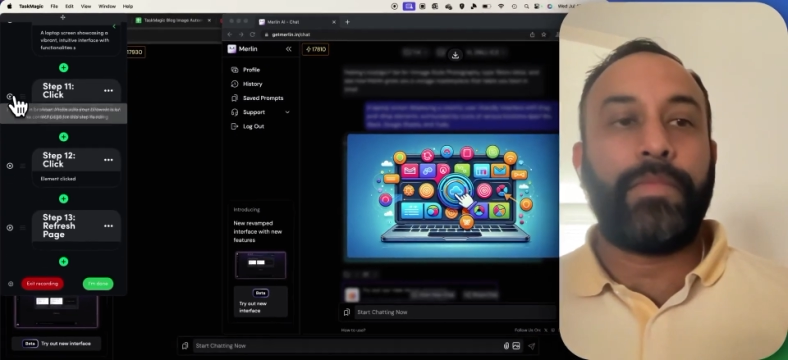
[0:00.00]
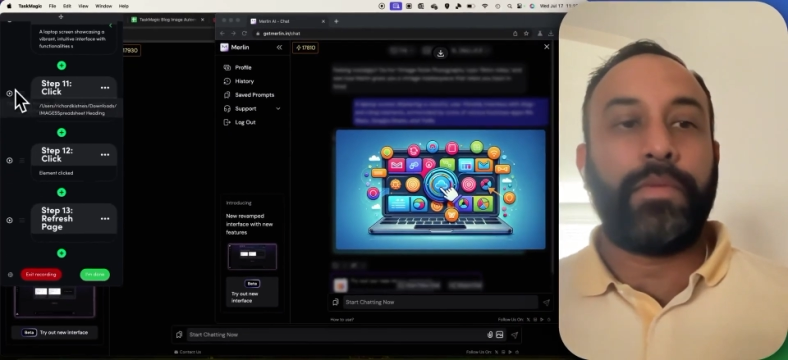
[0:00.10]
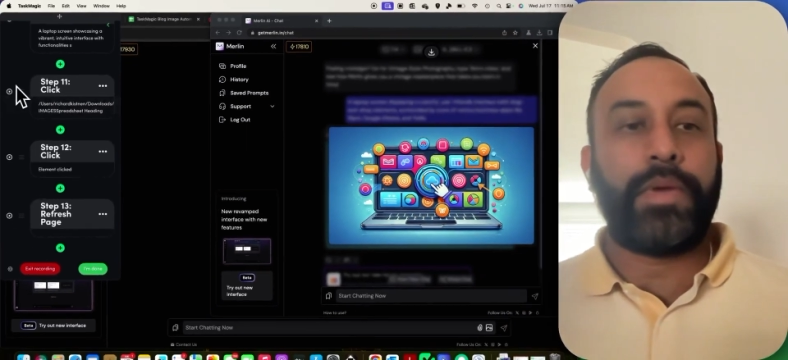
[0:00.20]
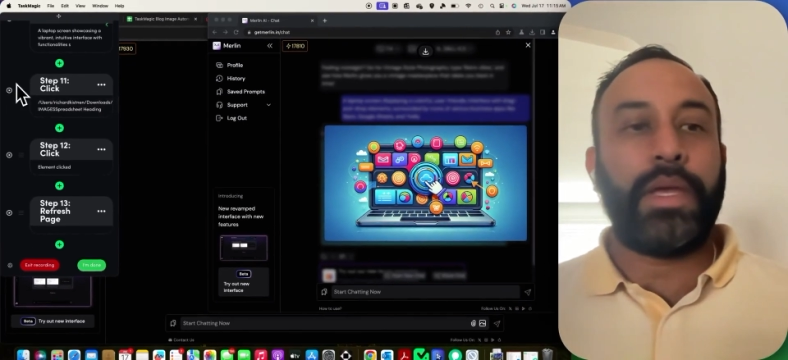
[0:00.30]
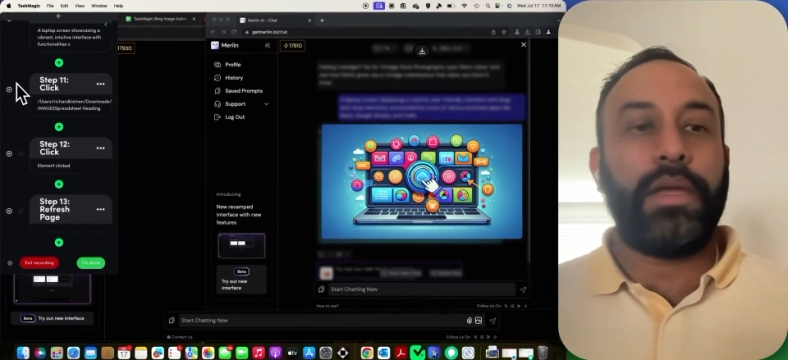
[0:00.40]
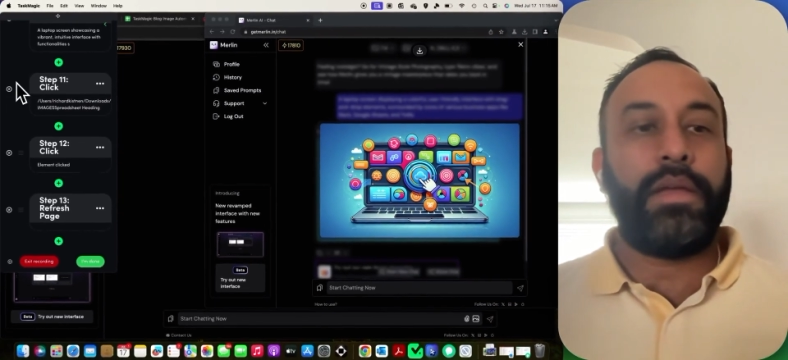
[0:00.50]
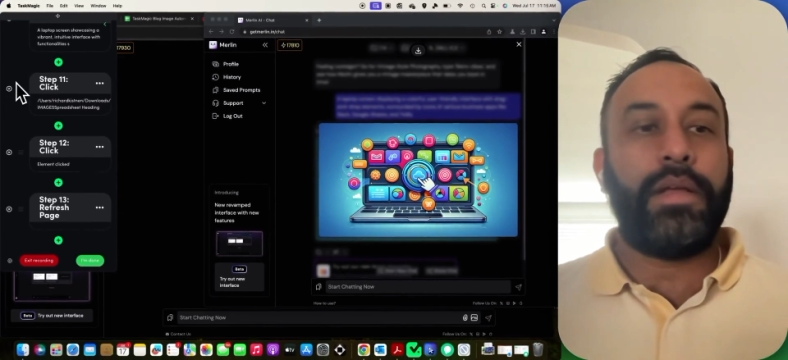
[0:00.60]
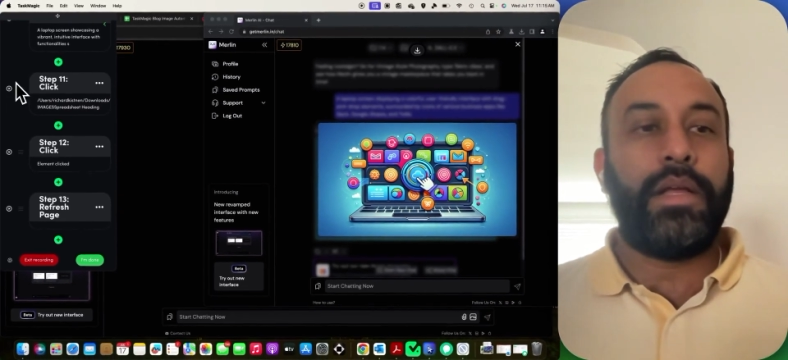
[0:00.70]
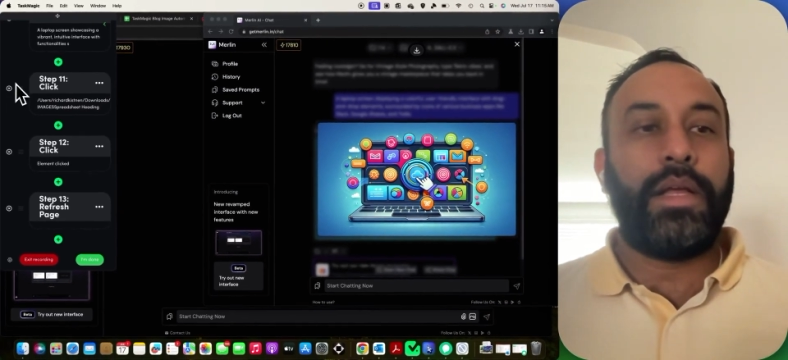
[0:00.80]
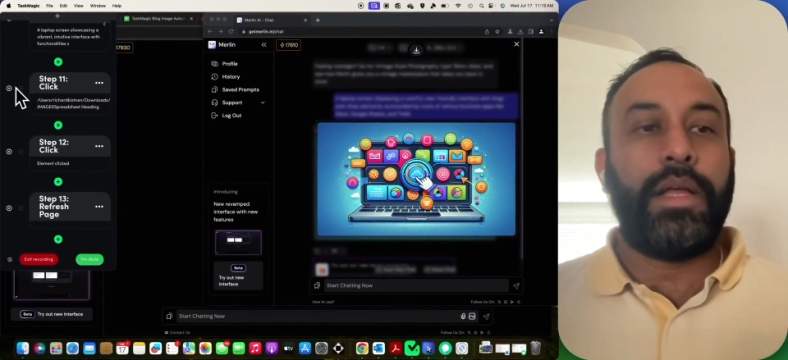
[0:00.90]
Okay,
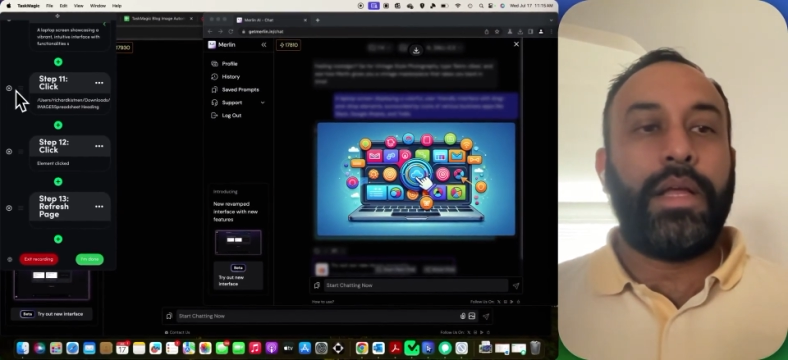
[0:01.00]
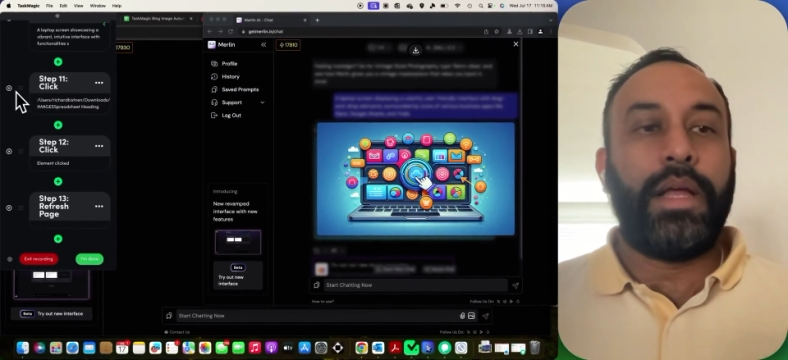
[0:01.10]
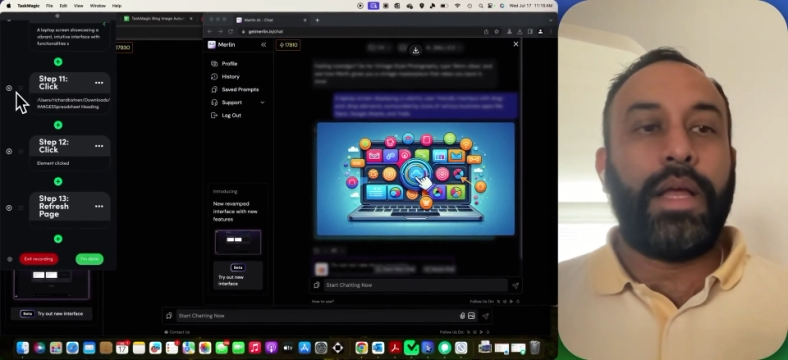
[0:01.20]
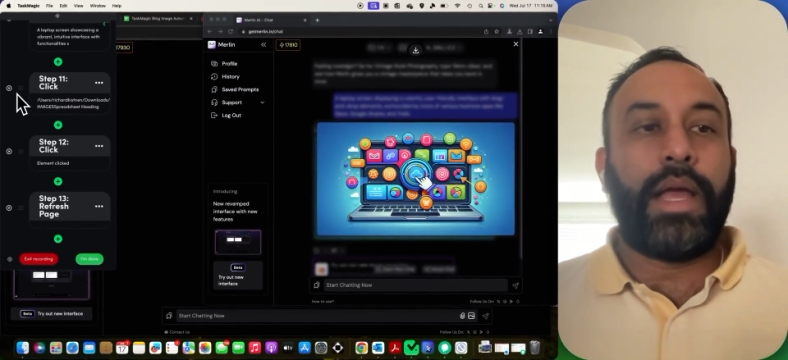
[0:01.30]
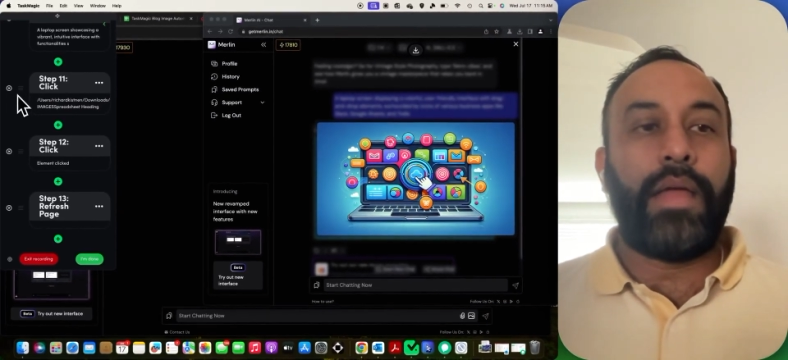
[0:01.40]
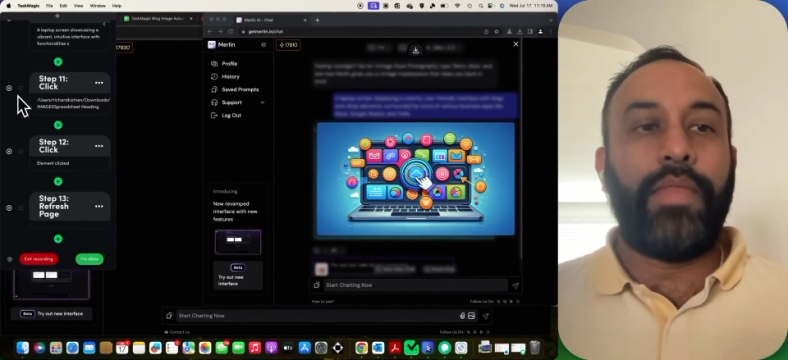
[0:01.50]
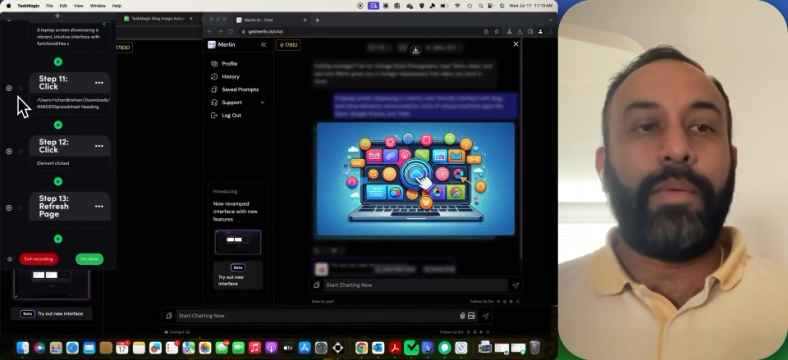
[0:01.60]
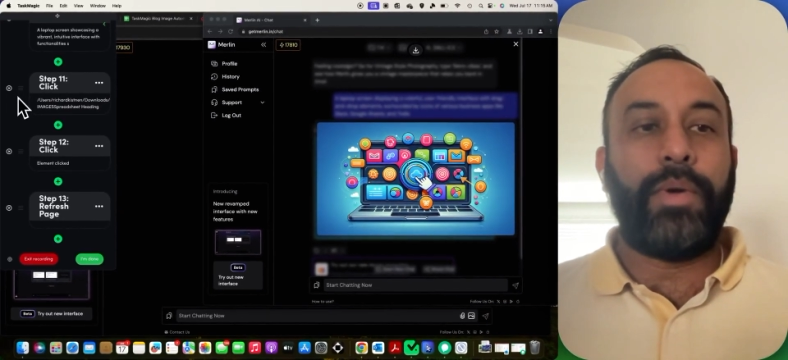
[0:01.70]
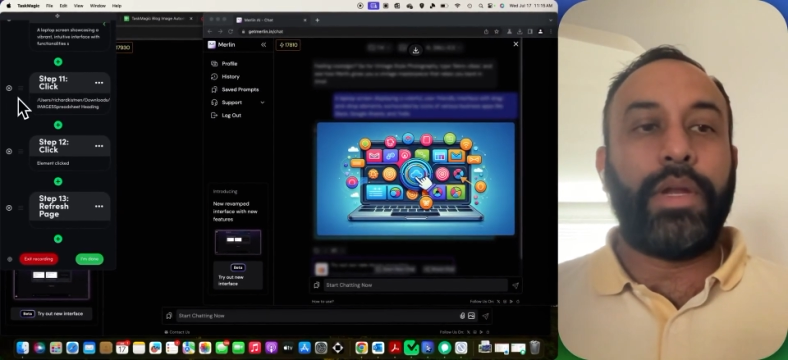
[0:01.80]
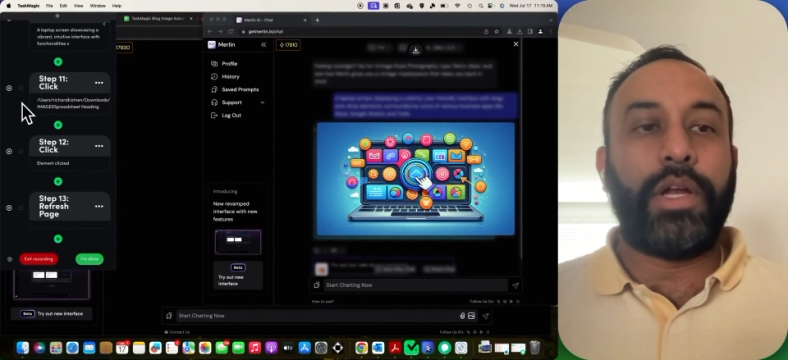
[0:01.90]
and
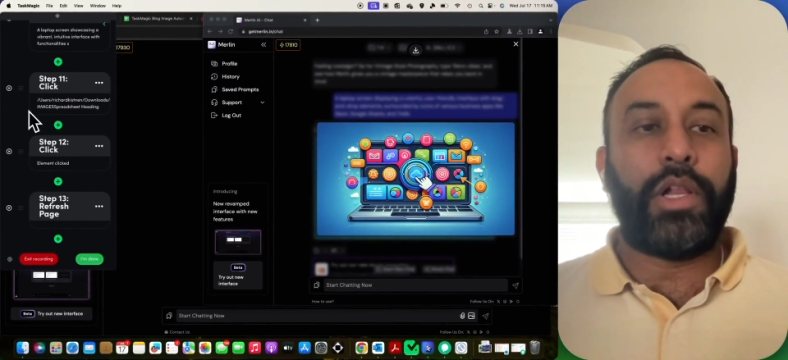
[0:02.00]
then we're going to